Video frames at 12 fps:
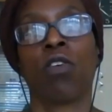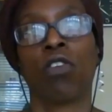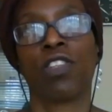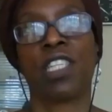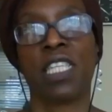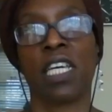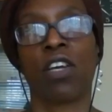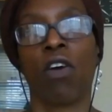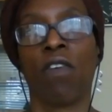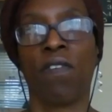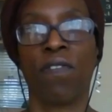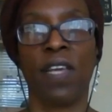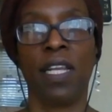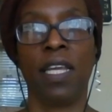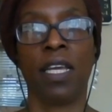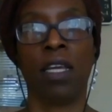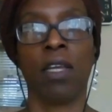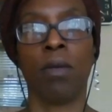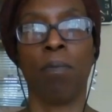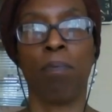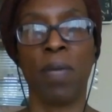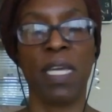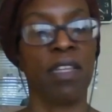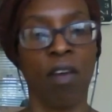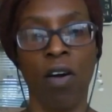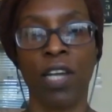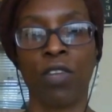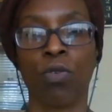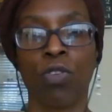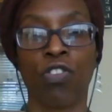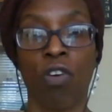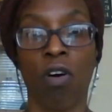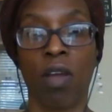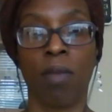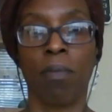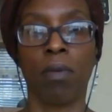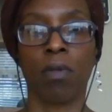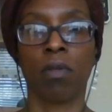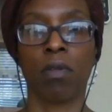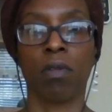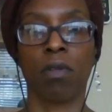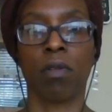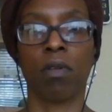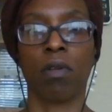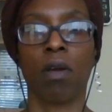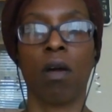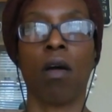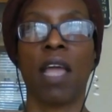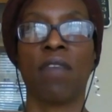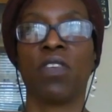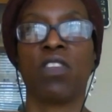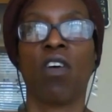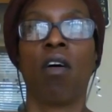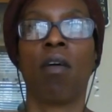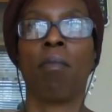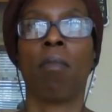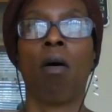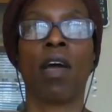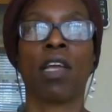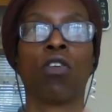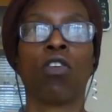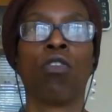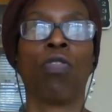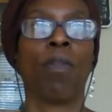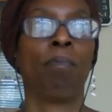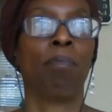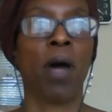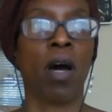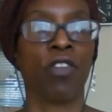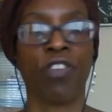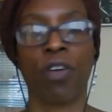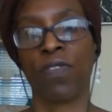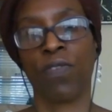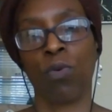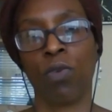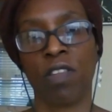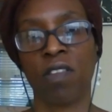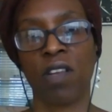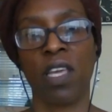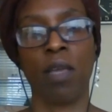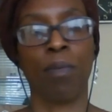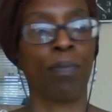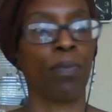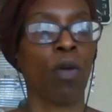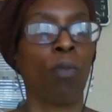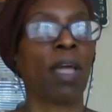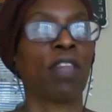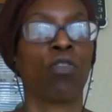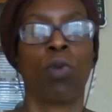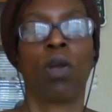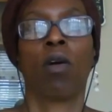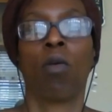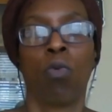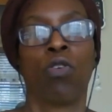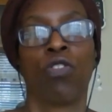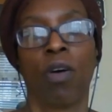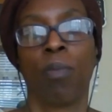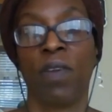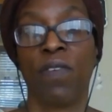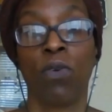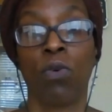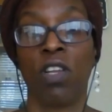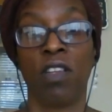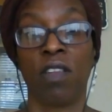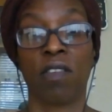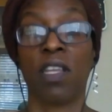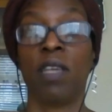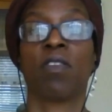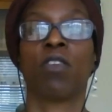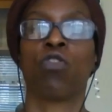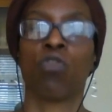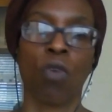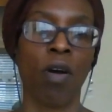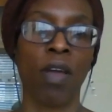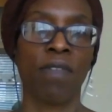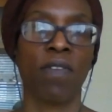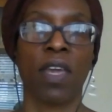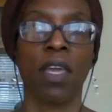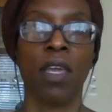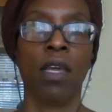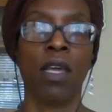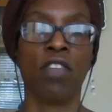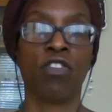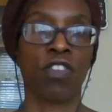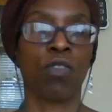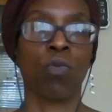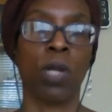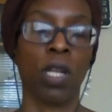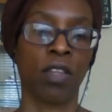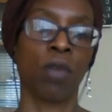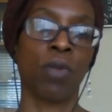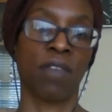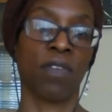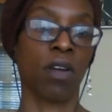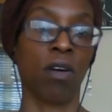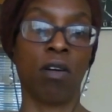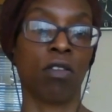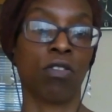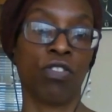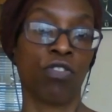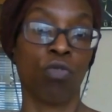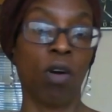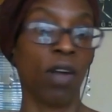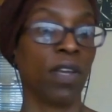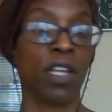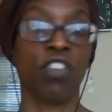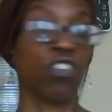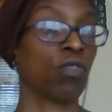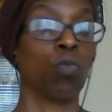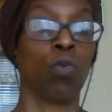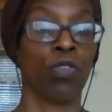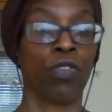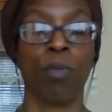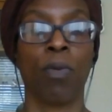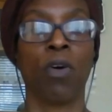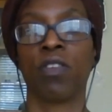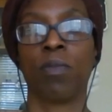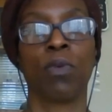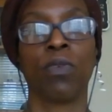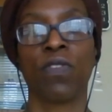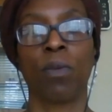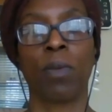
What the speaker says: got sick of being tired all the time. Every time I got on the bus, I'd fall asleep. No matter where I was, I'd be falling asleep. So driving, just as well I don't have a car, because driving just wasn't possible for me.